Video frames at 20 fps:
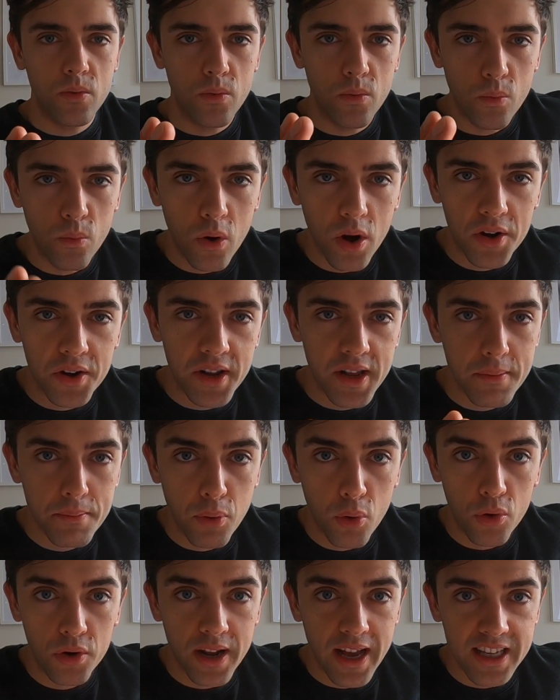One
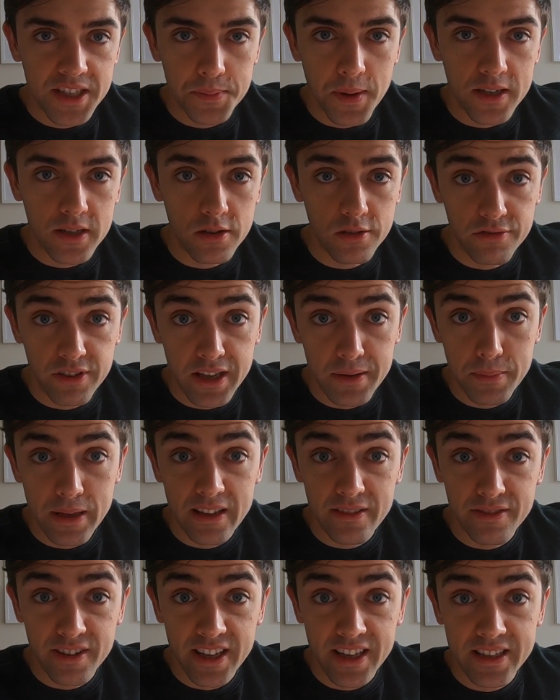important aspect of
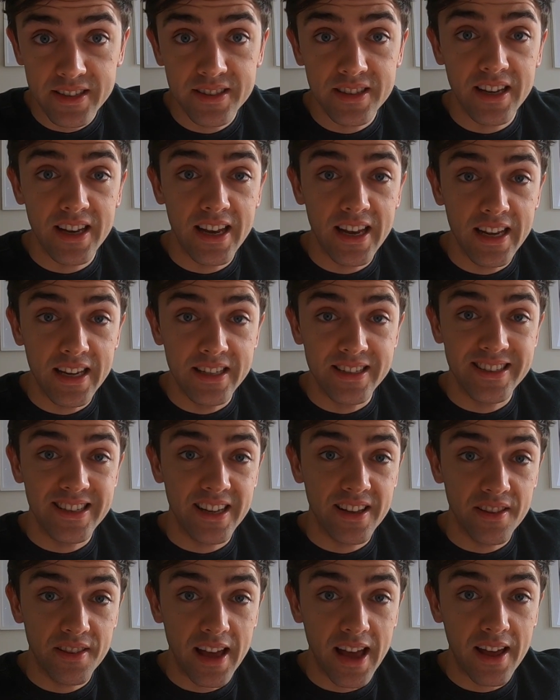EBVs is
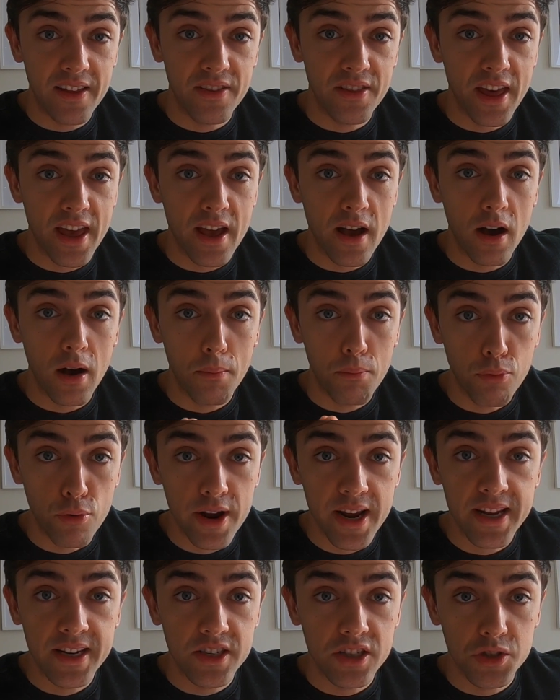that they are
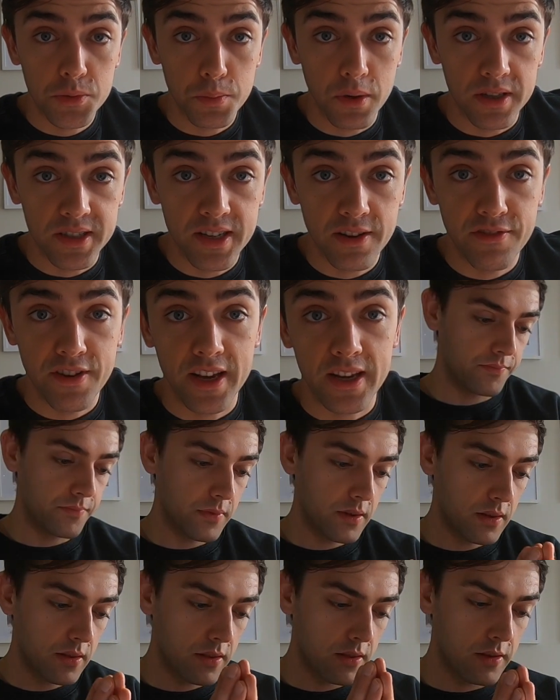breed specific.
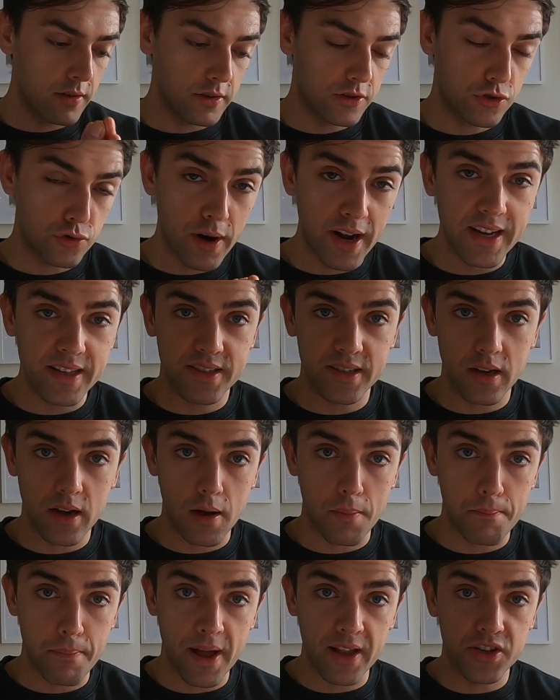the traits
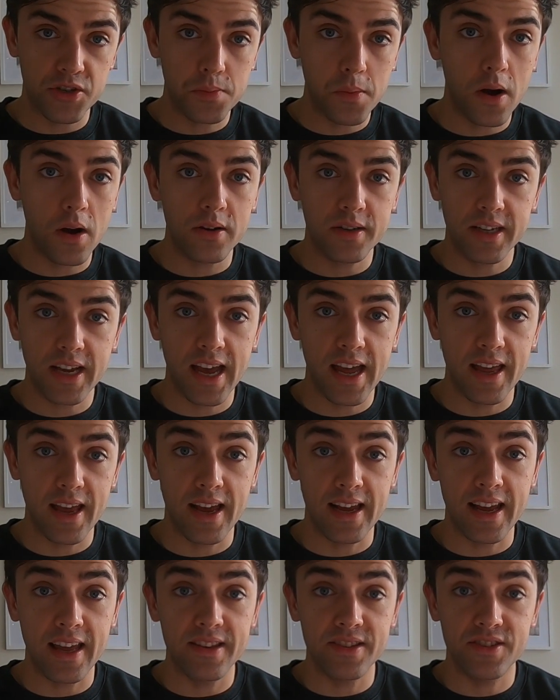are benchmarked
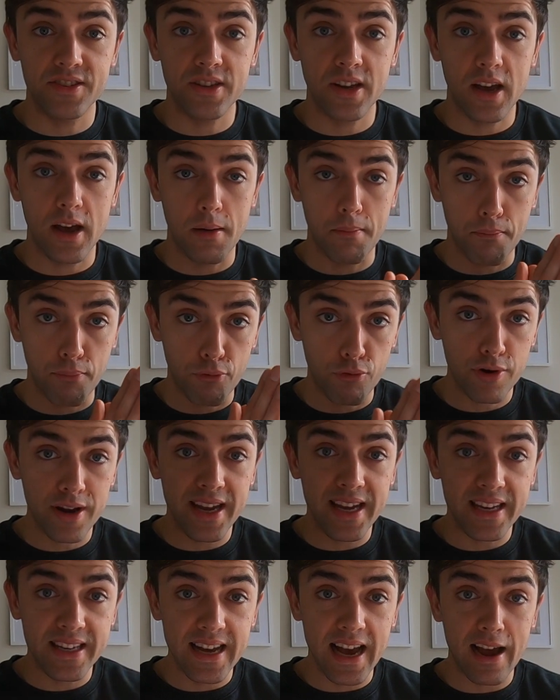against a
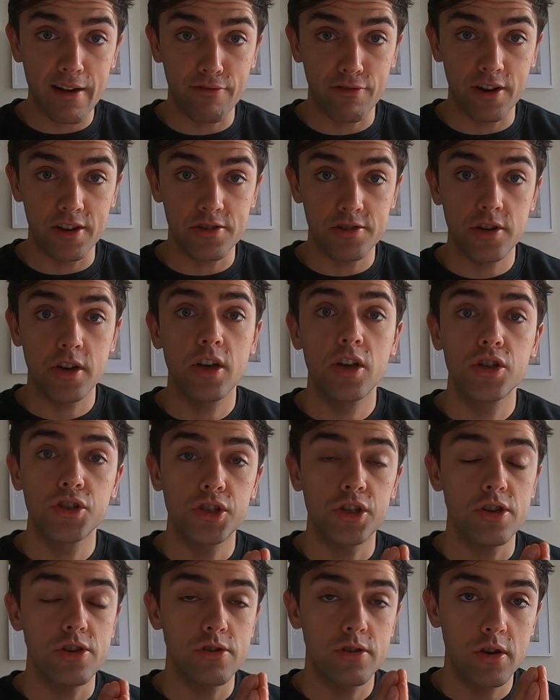breed average.
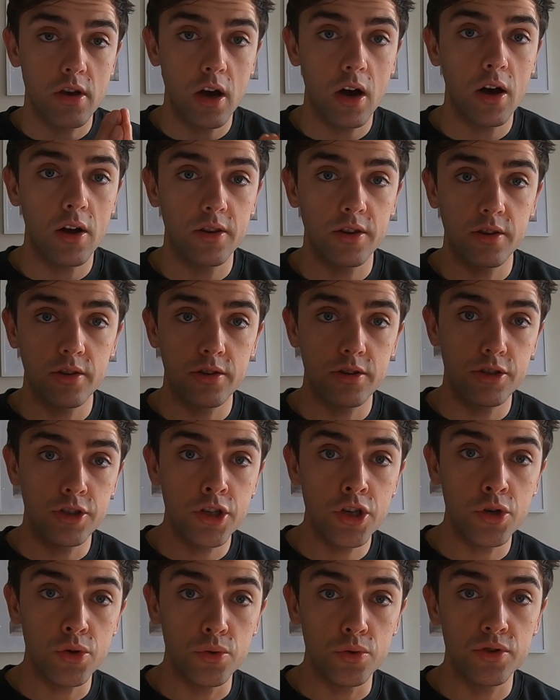So you can't
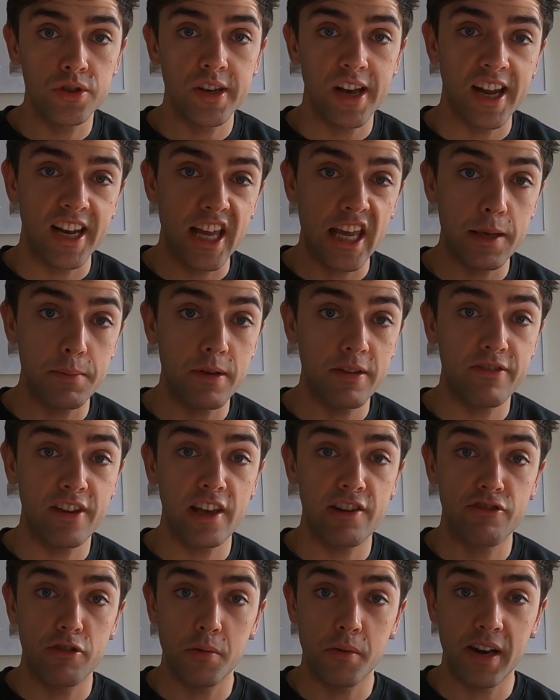use an
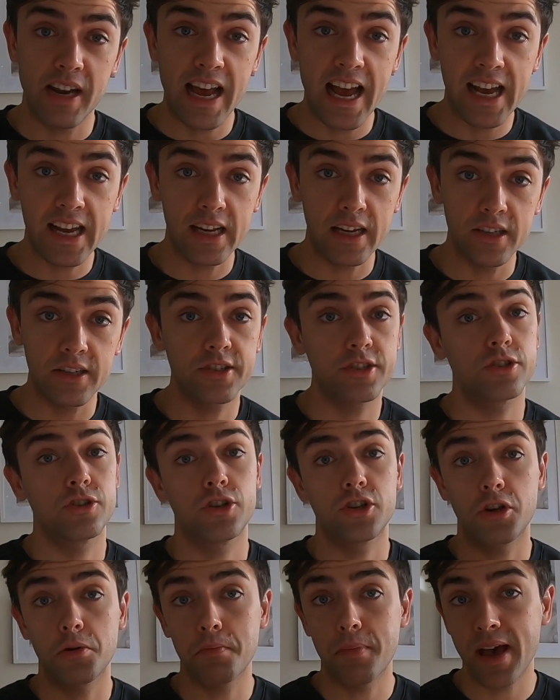EBV from an Angus
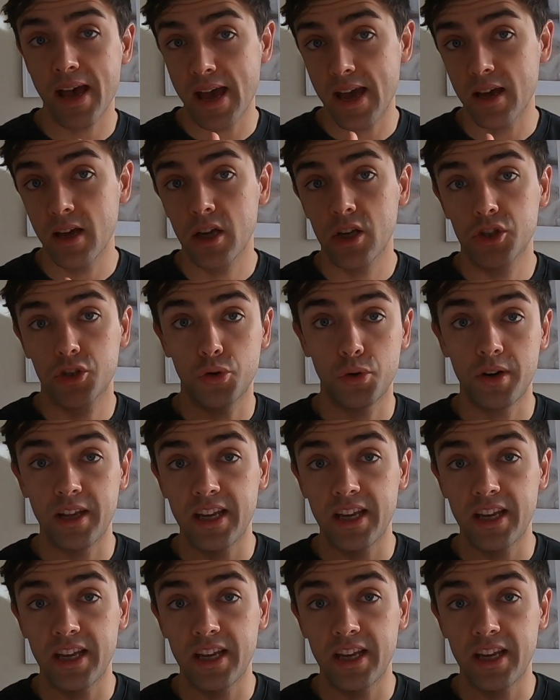to compare to an